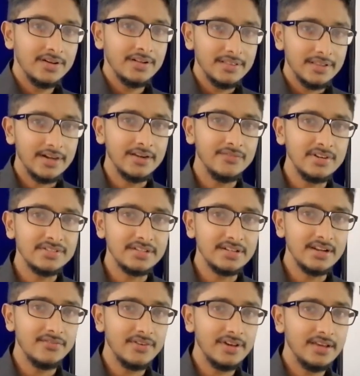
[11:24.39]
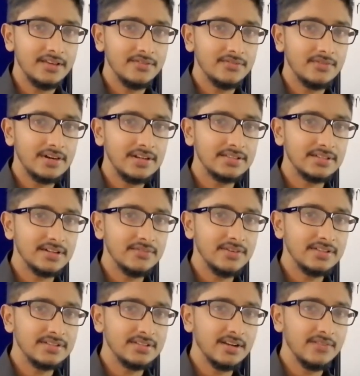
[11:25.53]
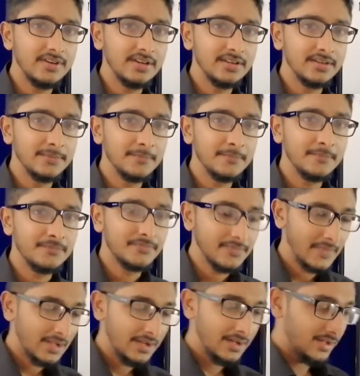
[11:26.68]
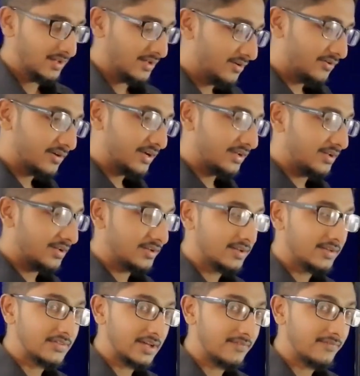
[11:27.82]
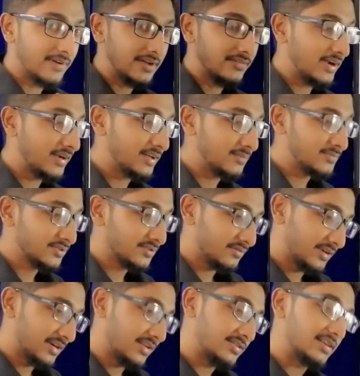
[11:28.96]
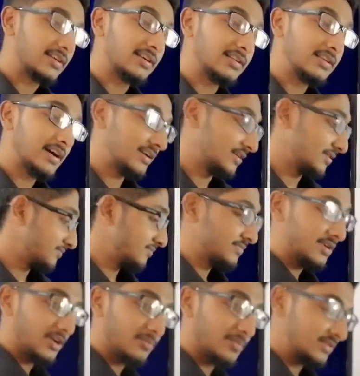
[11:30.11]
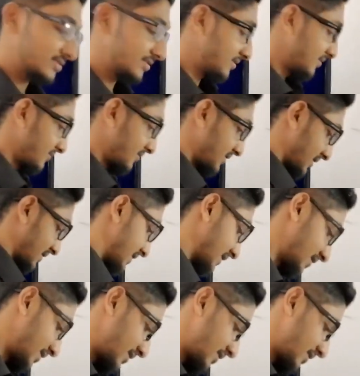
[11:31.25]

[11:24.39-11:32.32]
The conventional way. What is the conventional way? Okay, if there are 5 items, okay, checking the item, how much? Okay, right.